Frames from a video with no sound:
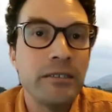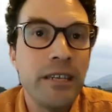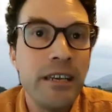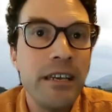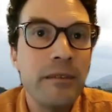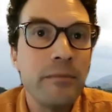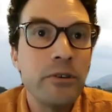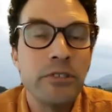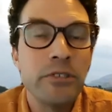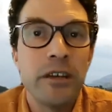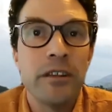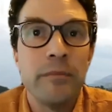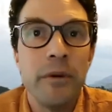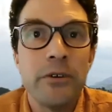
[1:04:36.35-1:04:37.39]
team who's
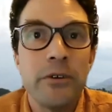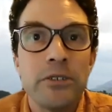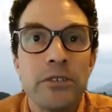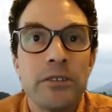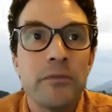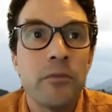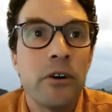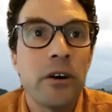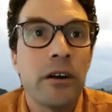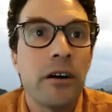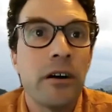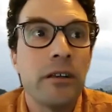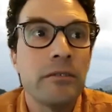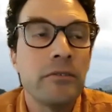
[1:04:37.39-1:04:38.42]
done the most work
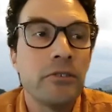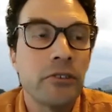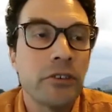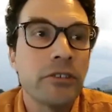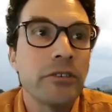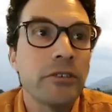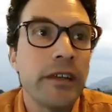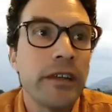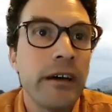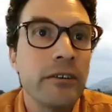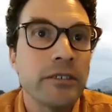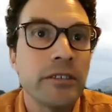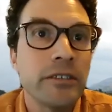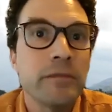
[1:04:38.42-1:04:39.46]
on nutritional
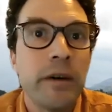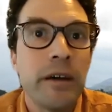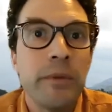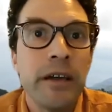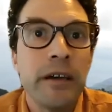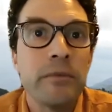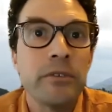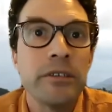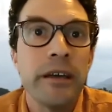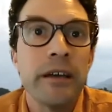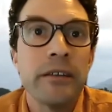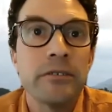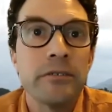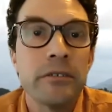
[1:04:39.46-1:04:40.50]
analyses might be able to
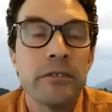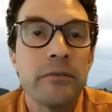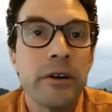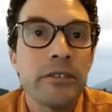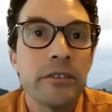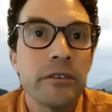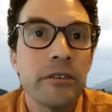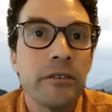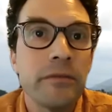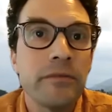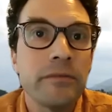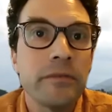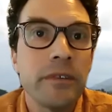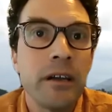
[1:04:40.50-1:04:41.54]
answer the question of
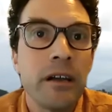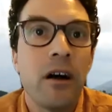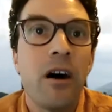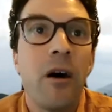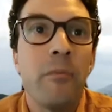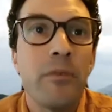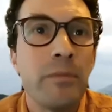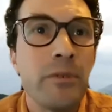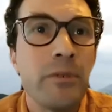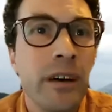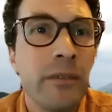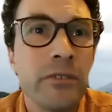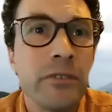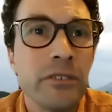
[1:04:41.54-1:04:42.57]
comparable
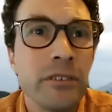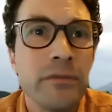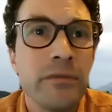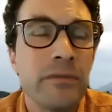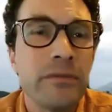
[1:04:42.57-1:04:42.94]
levels of